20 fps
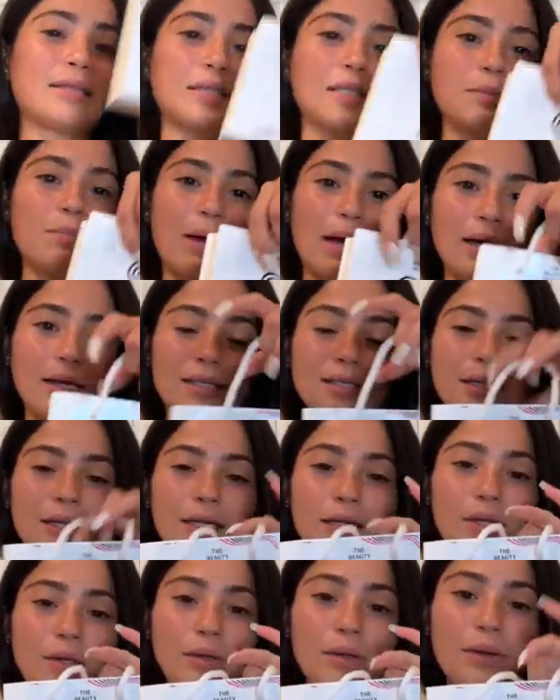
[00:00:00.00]
this bag is a
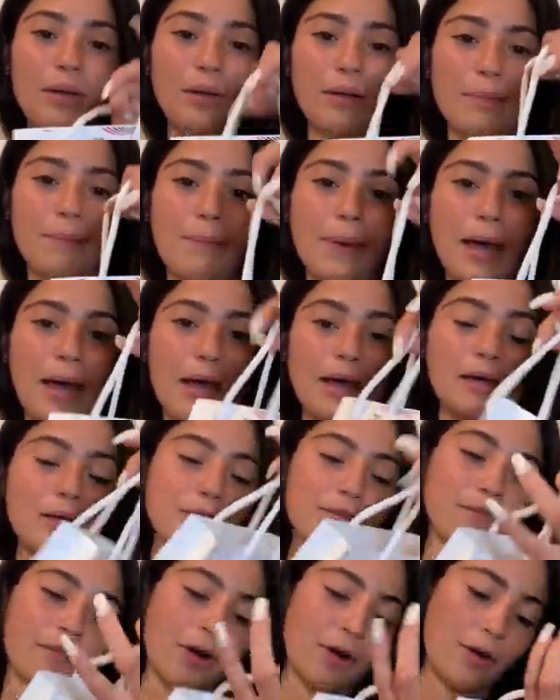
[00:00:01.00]
little bag
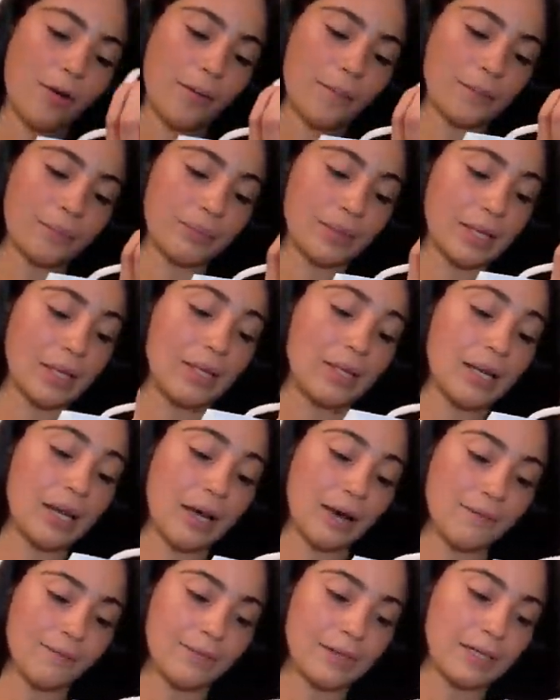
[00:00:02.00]
from
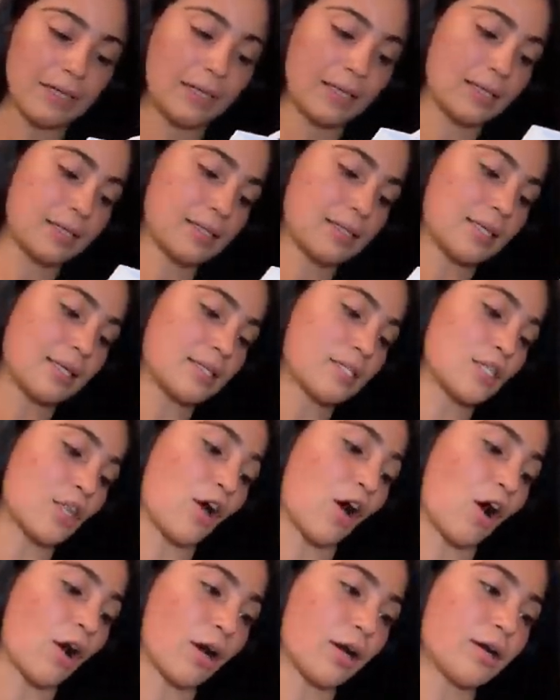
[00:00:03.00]
lovely it says
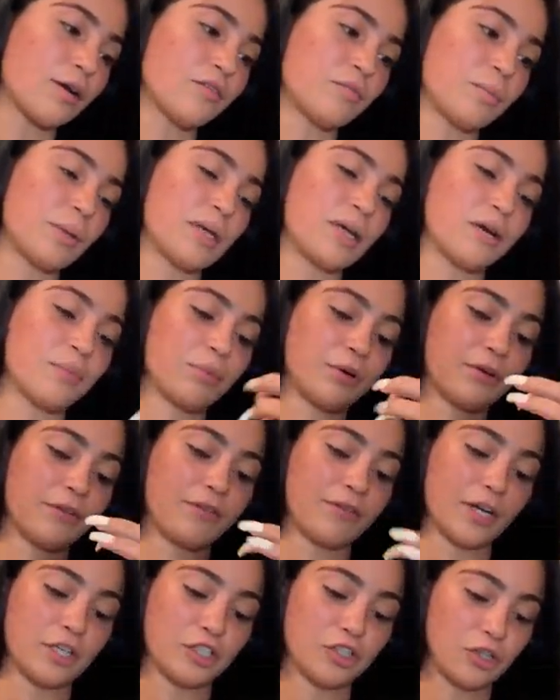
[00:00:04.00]
the art of being a
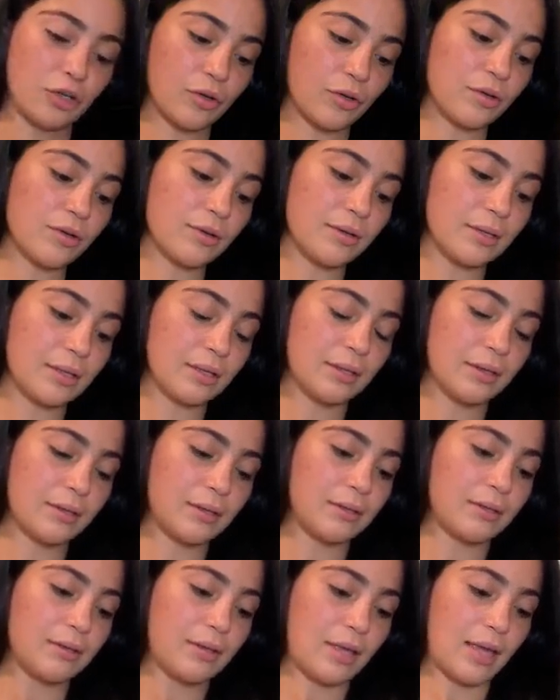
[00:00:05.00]
professional
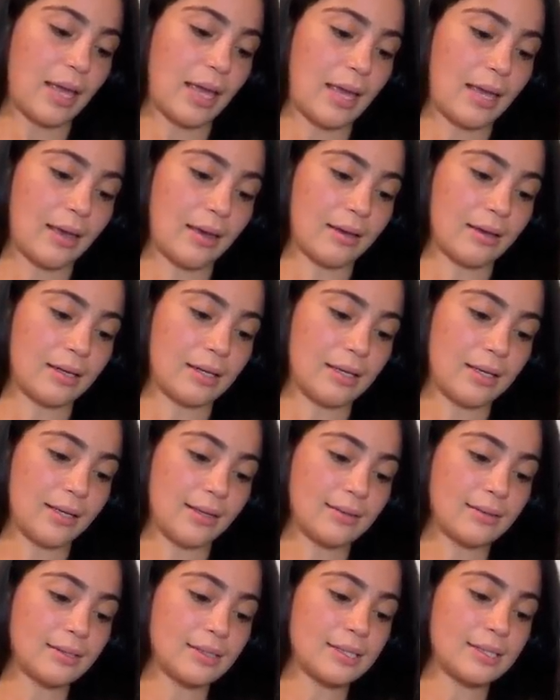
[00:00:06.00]
and
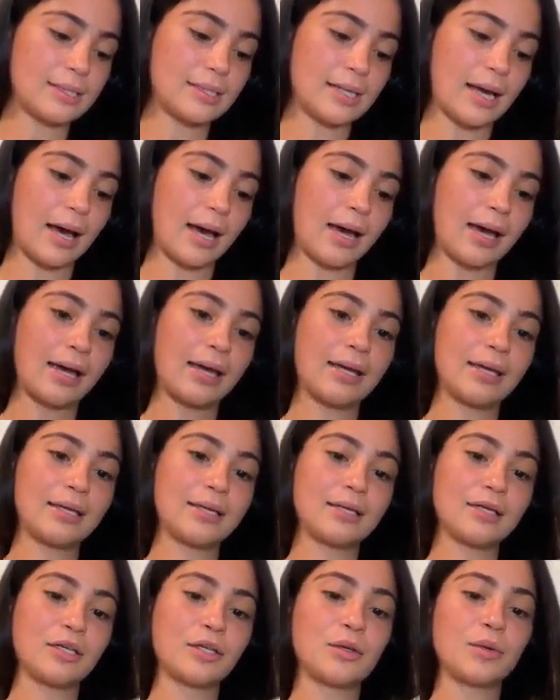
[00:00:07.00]

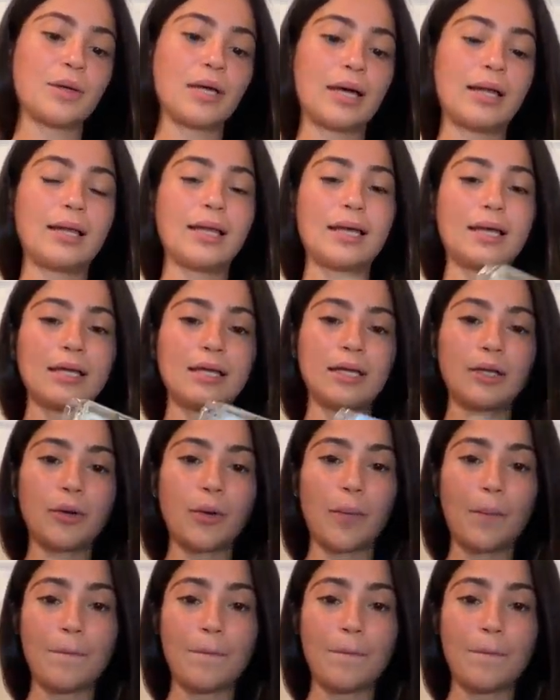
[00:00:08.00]
inside you get like a little